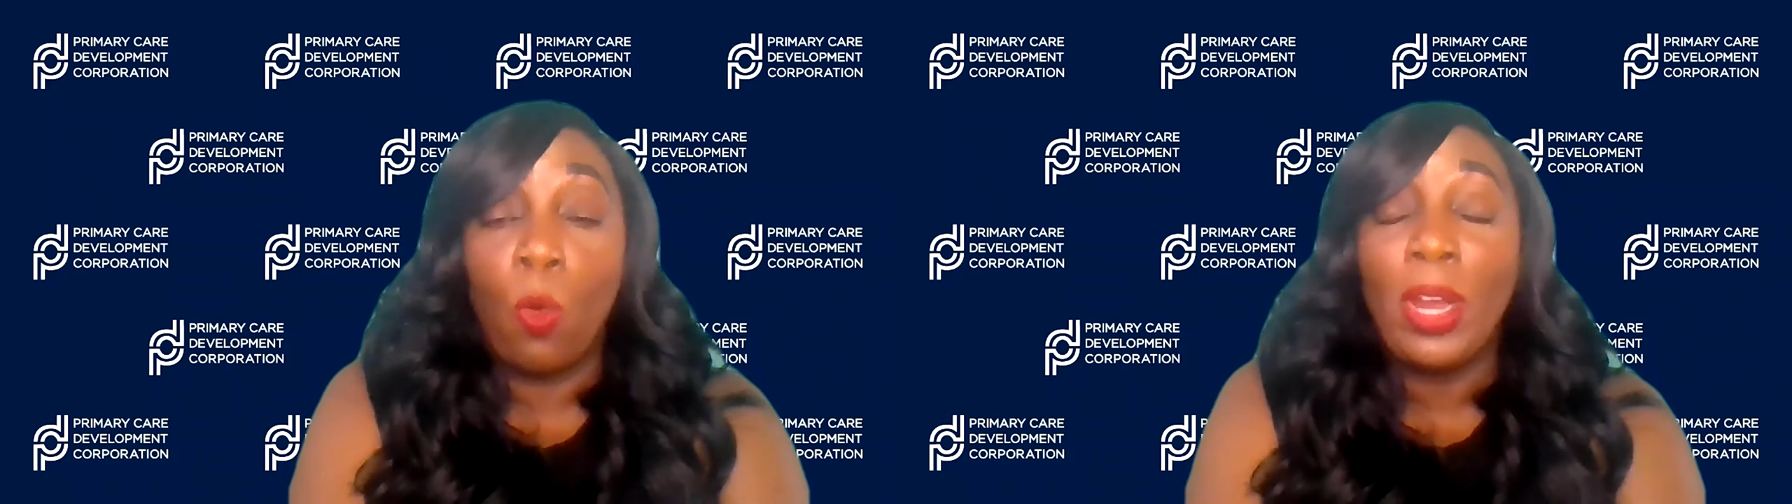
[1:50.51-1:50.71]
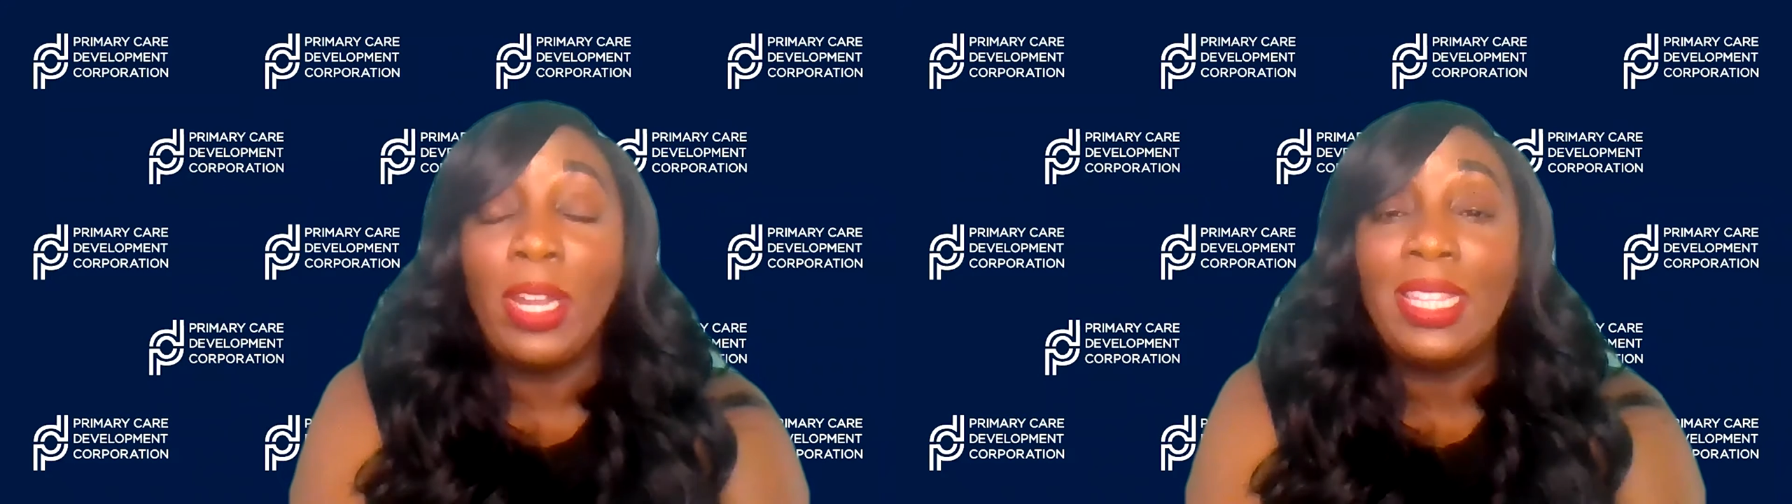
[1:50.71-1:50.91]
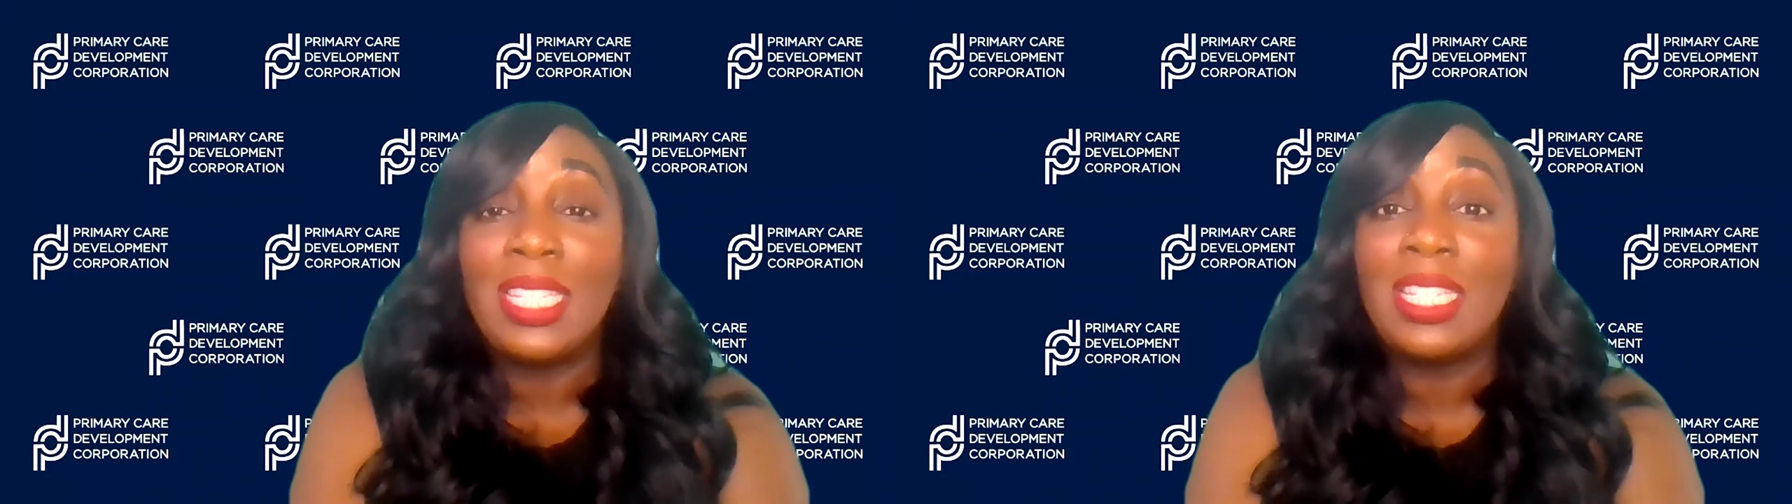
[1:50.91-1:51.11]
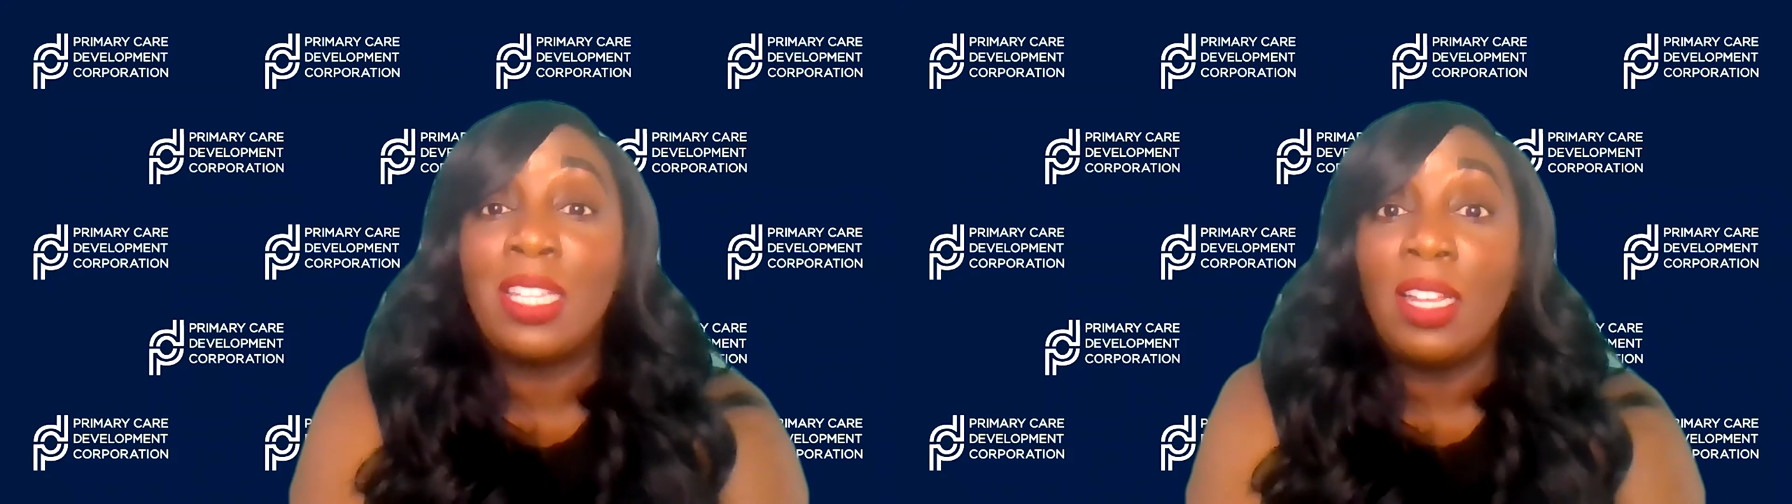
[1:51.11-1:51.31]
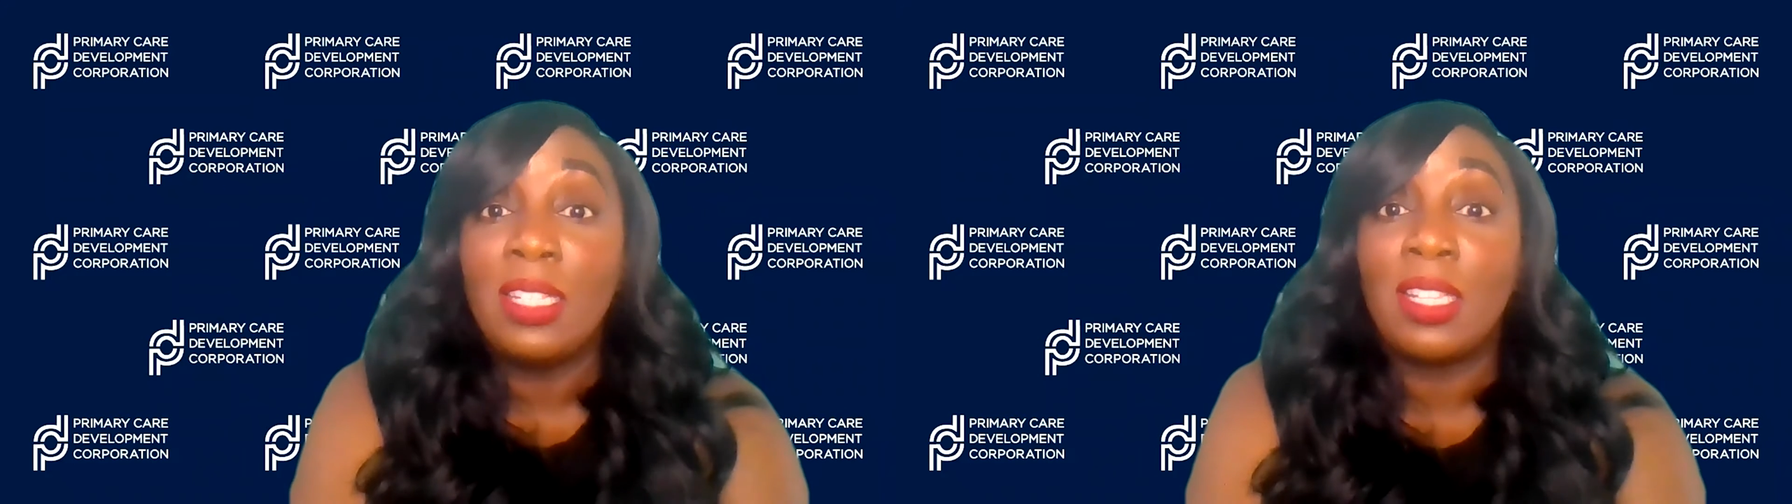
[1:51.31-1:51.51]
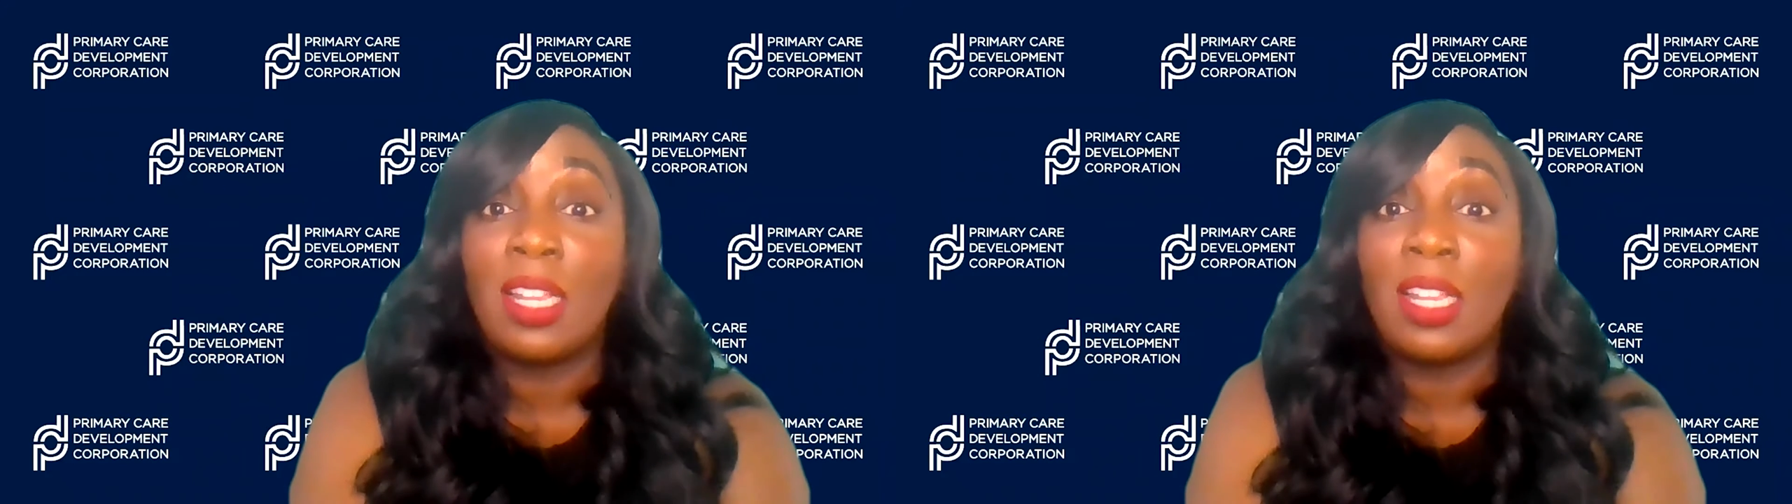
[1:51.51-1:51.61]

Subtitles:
What this does is